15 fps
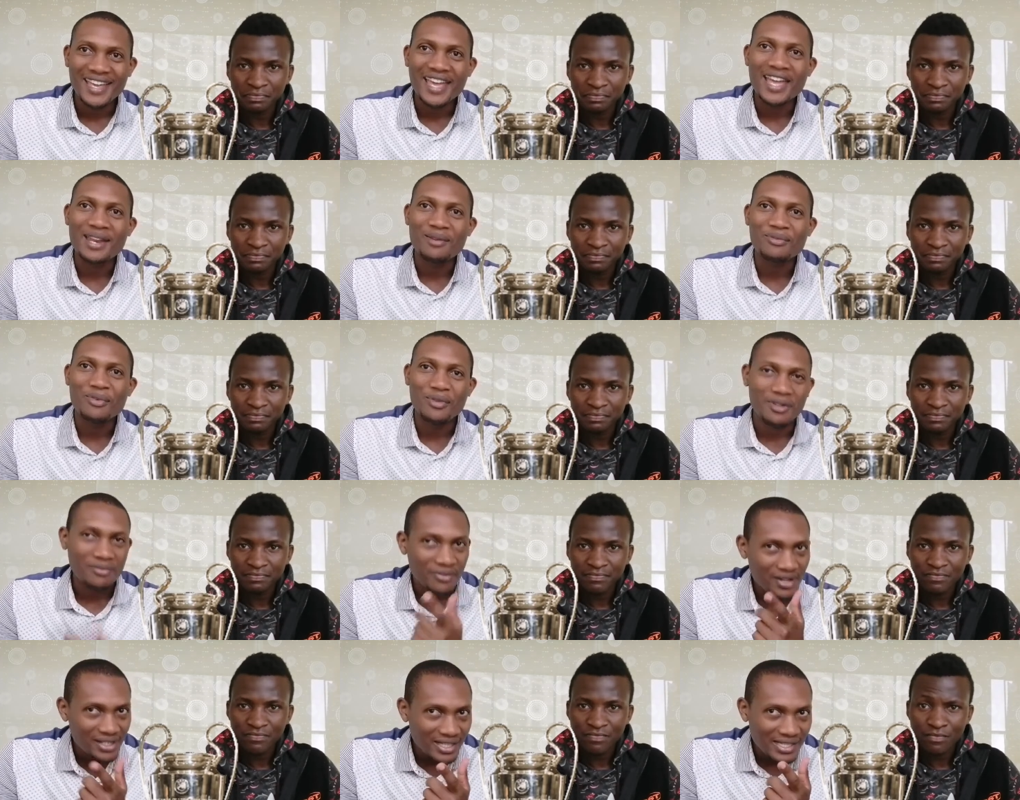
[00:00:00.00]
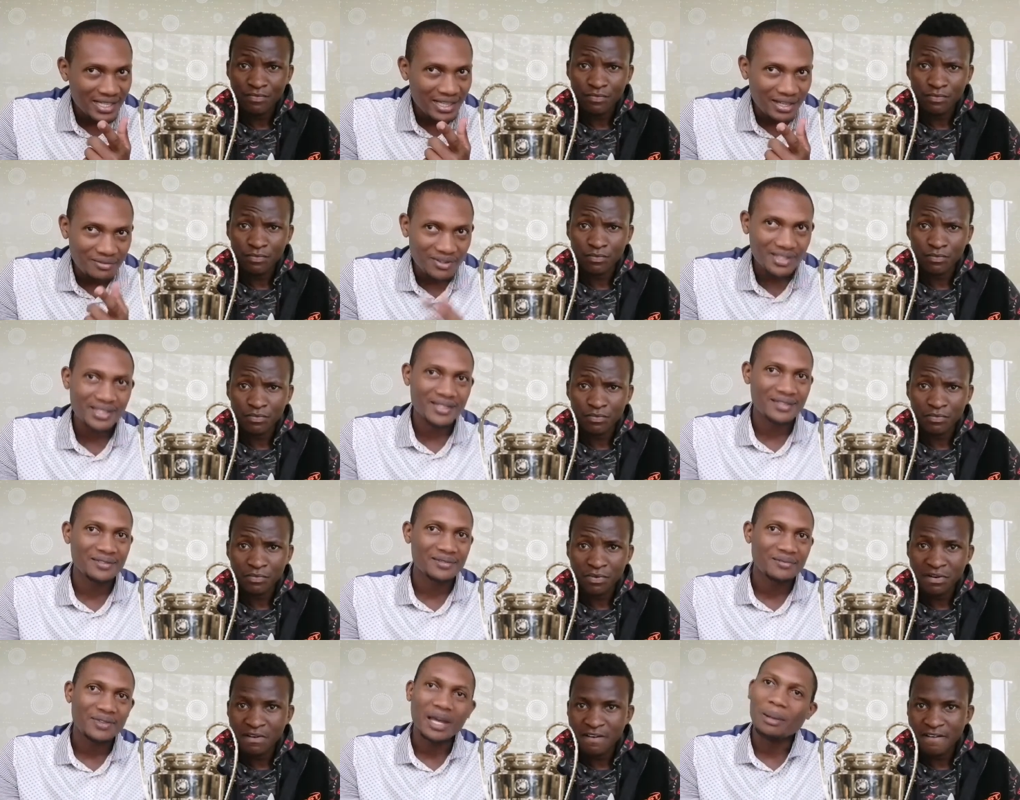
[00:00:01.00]
Speaker 1: and for the fantasy lovers,
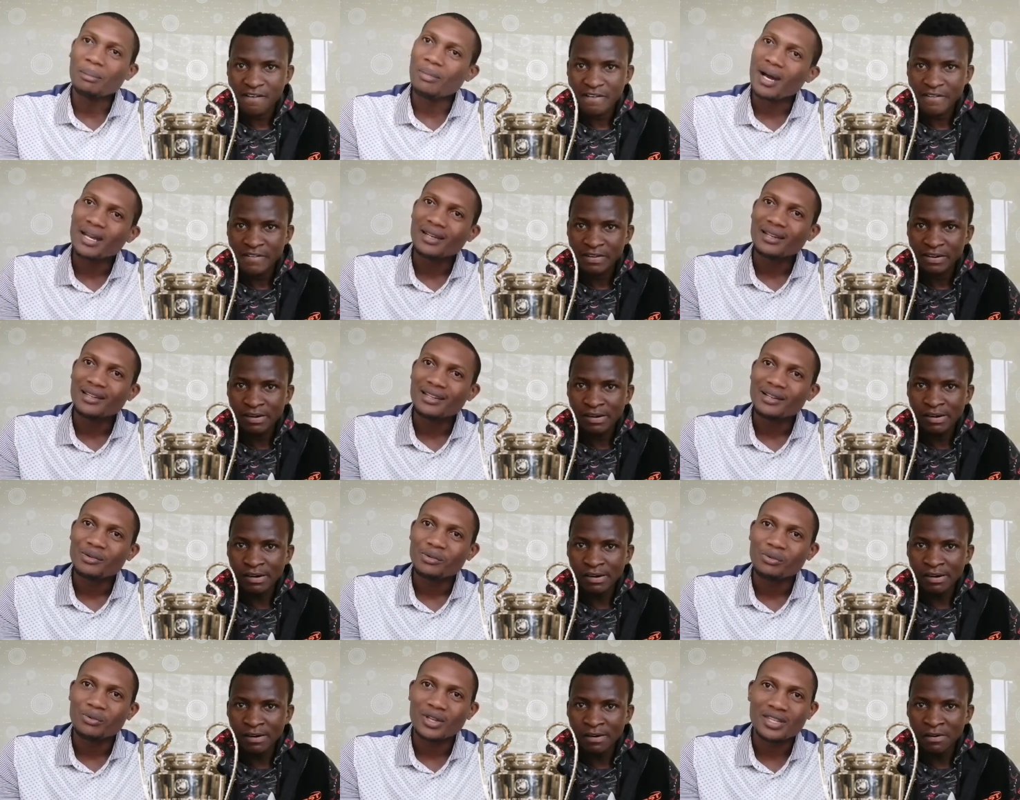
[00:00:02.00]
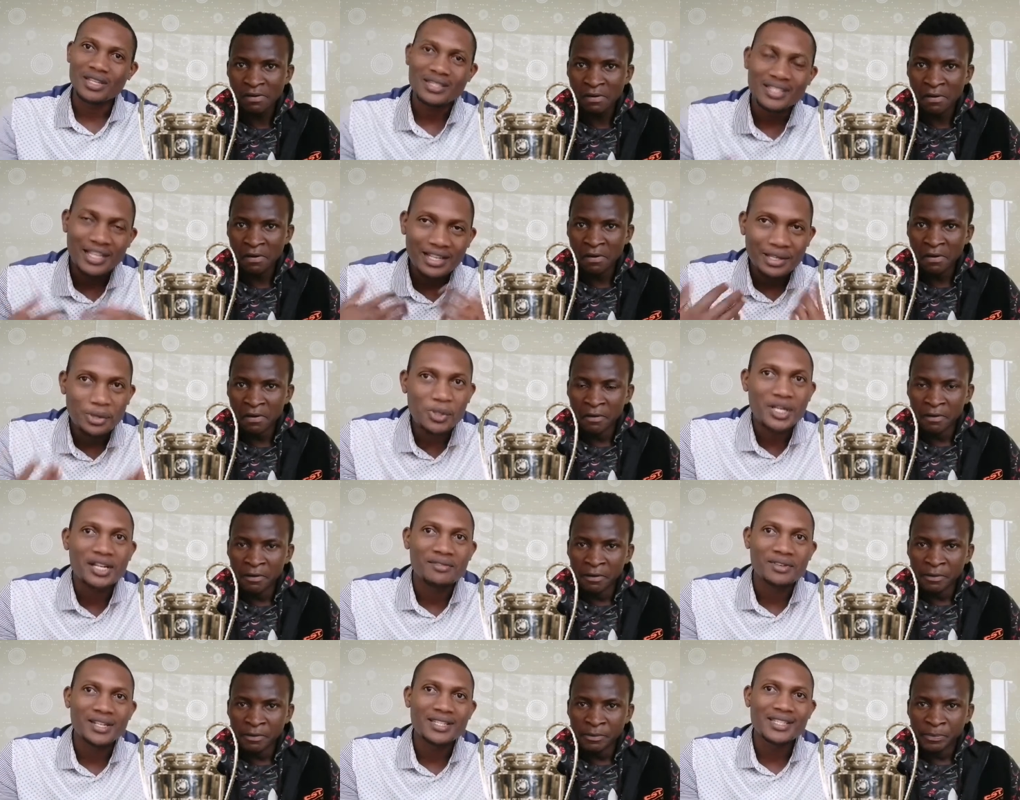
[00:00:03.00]
man, we are just telling you in
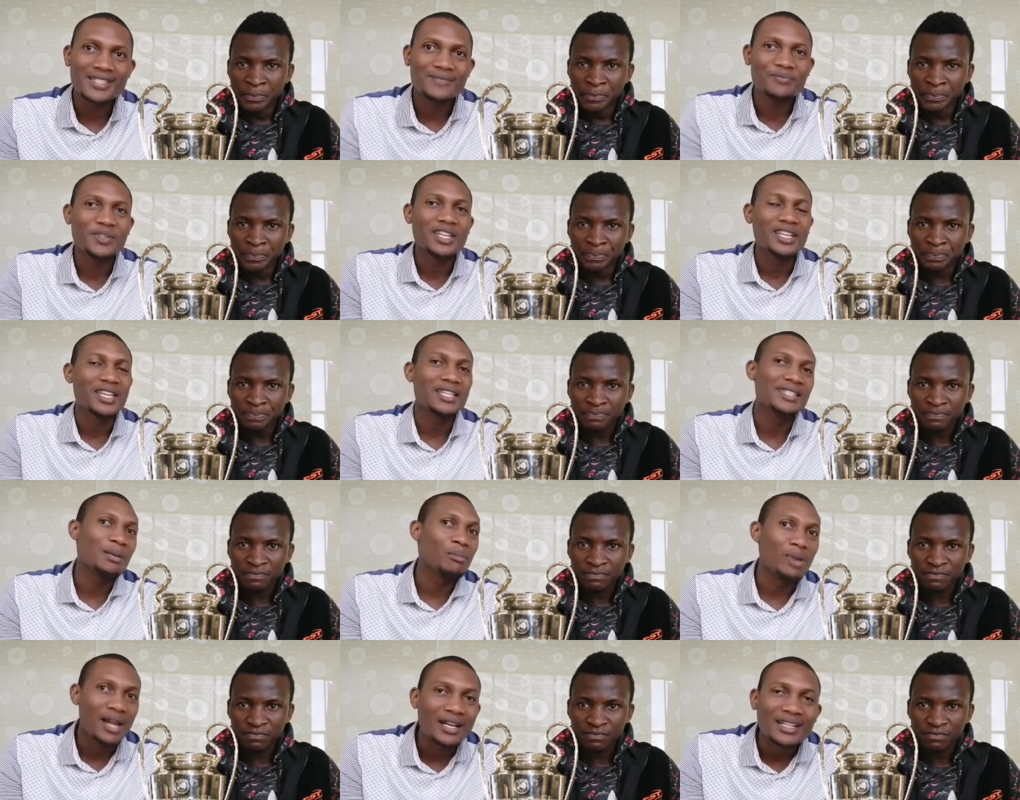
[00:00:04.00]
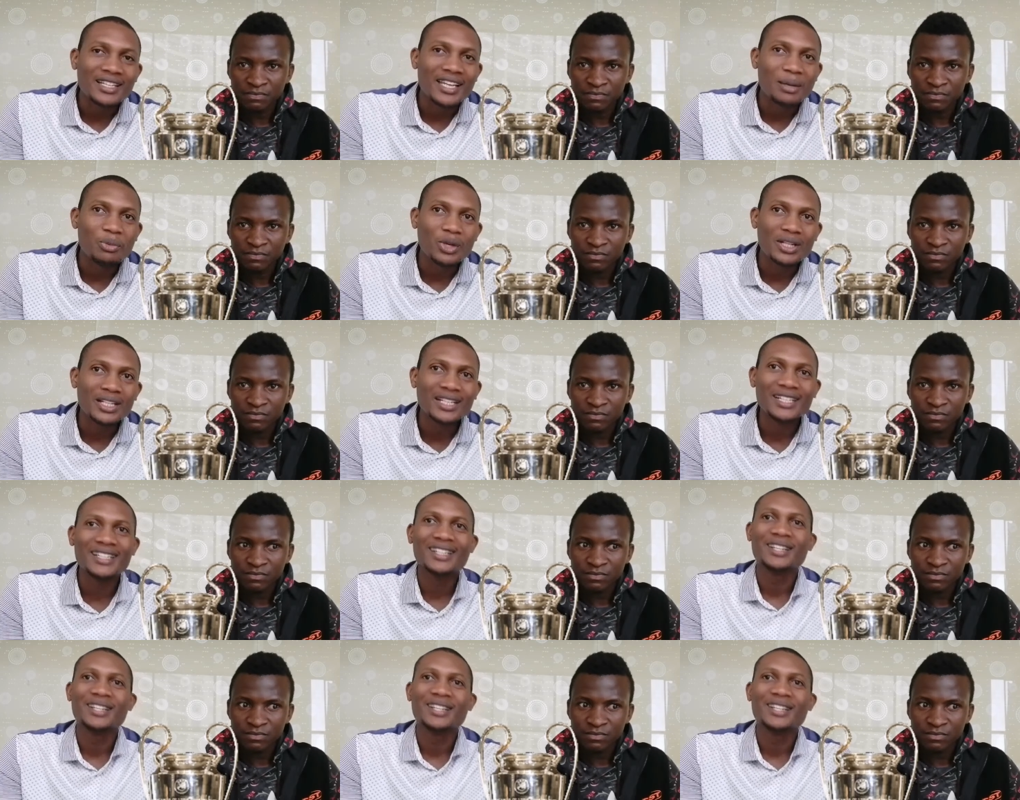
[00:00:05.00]
advance, it's a blank game week.